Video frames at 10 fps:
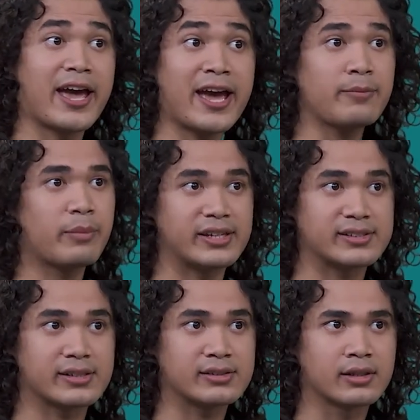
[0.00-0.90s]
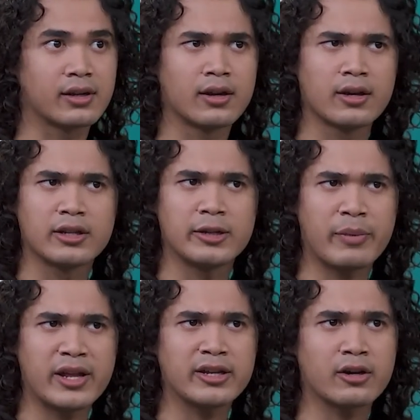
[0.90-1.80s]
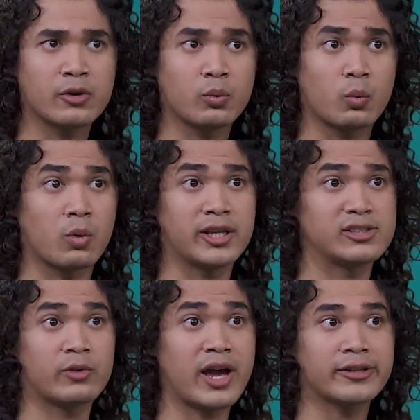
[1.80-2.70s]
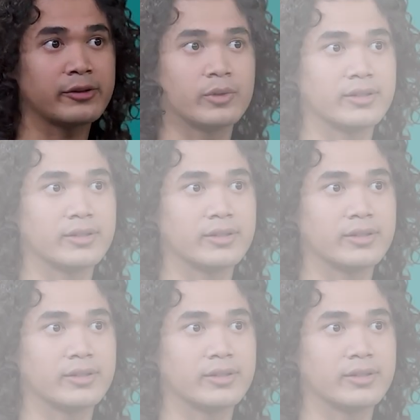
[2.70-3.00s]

and bases depending on what it's reacting